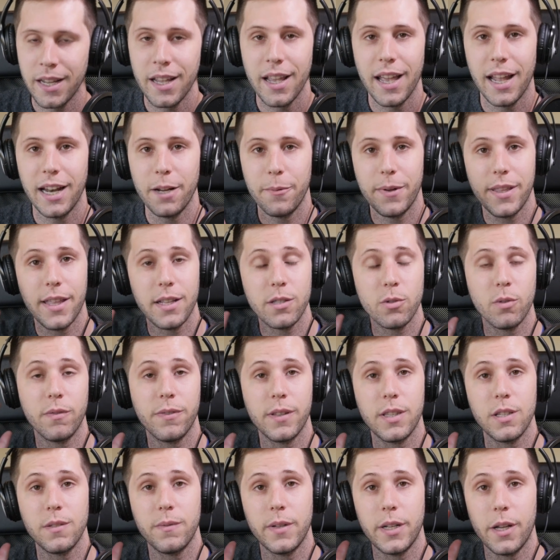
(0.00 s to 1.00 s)
Anyway, that's all
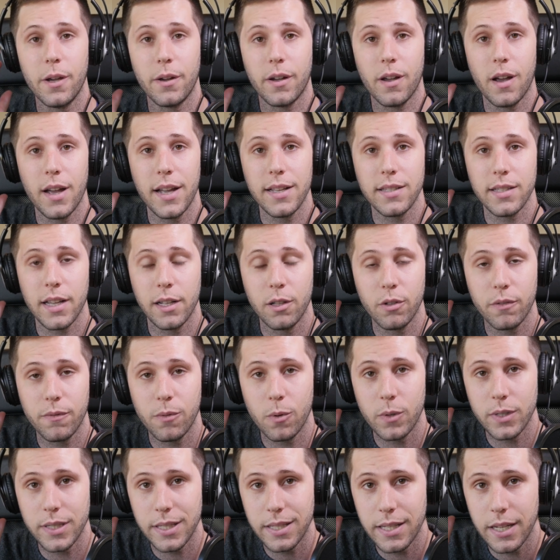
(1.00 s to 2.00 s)
for this video, guys. I look
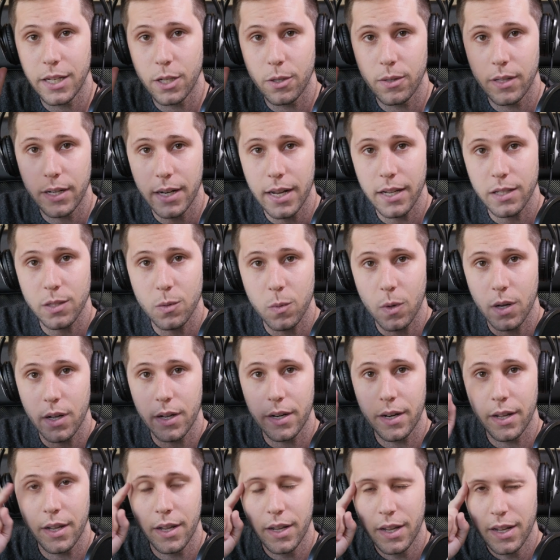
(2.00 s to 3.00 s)
forward to seeing you in the next
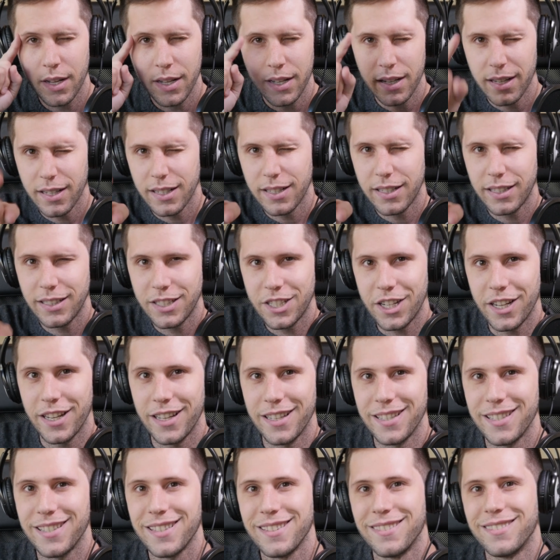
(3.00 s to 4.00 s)
one.
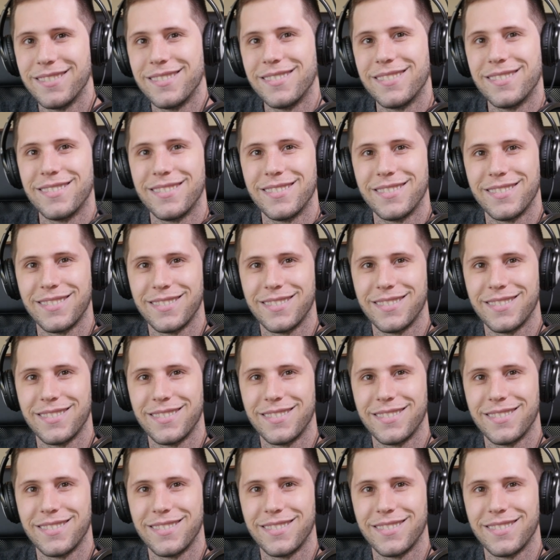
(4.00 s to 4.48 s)
Cheers.